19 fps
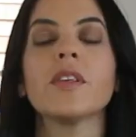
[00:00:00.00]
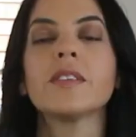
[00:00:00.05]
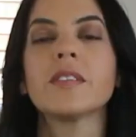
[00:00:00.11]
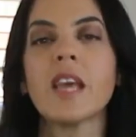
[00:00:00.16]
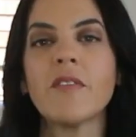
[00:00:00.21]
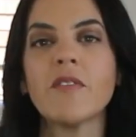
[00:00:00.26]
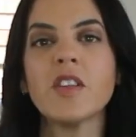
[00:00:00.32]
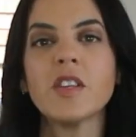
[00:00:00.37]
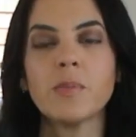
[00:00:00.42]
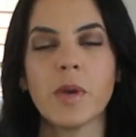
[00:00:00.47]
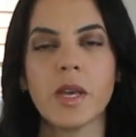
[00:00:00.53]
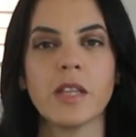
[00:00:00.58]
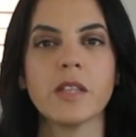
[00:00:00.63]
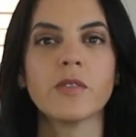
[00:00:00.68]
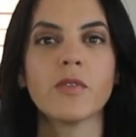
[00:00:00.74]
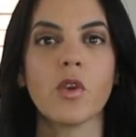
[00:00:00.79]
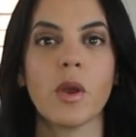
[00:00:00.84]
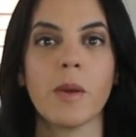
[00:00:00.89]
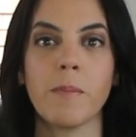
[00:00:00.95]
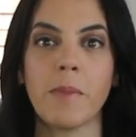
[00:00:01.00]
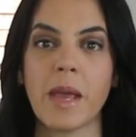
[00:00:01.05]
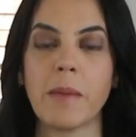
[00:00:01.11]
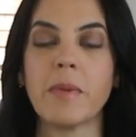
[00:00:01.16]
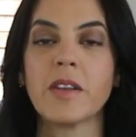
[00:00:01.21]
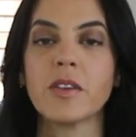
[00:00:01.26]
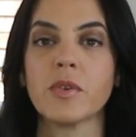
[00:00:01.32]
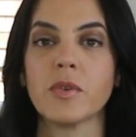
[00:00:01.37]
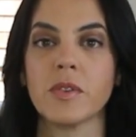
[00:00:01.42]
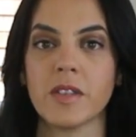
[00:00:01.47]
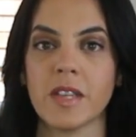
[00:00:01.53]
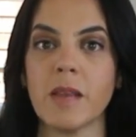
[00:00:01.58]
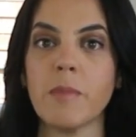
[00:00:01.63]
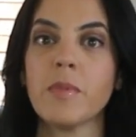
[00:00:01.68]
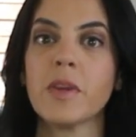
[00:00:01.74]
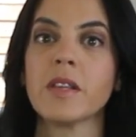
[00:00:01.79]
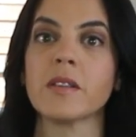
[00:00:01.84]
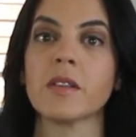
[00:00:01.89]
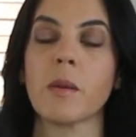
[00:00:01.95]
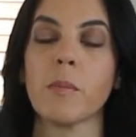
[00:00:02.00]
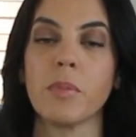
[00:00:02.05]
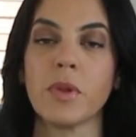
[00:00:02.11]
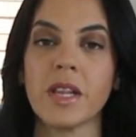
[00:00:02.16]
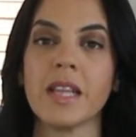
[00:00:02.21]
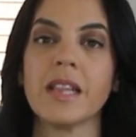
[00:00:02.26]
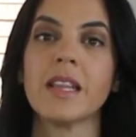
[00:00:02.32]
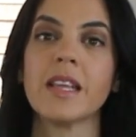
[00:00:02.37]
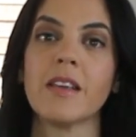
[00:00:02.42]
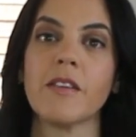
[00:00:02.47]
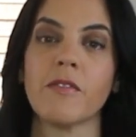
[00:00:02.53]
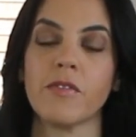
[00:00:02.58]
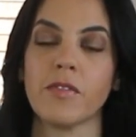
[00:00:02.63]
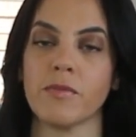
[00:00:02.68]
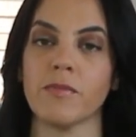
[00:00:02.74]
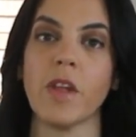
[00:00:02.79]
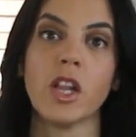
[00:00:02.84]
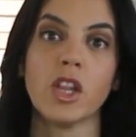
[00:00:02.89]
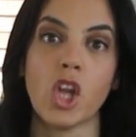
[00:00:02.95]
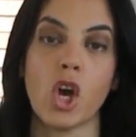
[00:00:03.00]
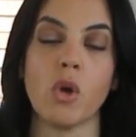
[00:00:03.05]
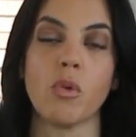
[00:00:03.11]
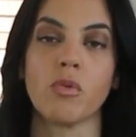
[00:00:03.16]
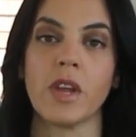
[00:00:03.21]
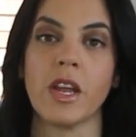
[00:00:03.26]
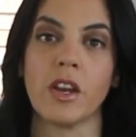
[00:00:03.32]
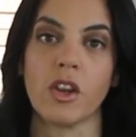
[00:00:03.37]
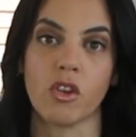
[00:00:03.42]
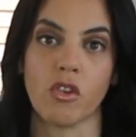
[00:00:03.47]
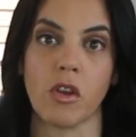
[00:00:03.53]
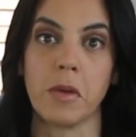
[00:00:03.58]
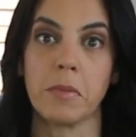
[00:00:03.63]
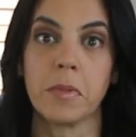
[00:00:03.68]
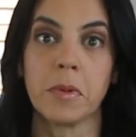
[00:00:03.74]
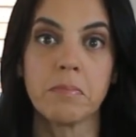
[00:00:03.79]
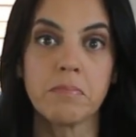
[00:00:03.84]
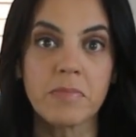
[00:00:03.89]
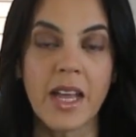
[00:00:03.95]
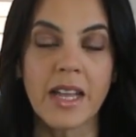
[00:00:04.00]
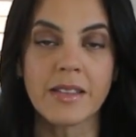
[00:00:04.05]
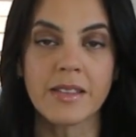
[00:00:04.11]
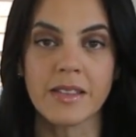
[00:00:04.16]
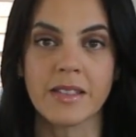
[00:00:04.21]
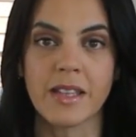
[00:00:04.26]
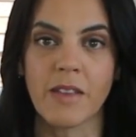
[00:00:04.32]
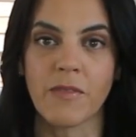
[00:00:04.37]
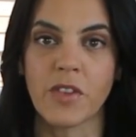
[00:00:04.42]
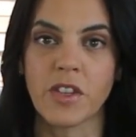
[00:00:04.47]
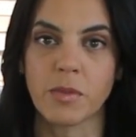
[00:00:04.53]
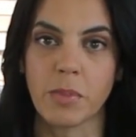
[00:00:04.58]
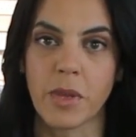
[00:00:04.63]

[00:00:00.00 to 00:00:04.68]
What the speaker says: safest place for a baby to sleep is completely alone in a crib. That's the safest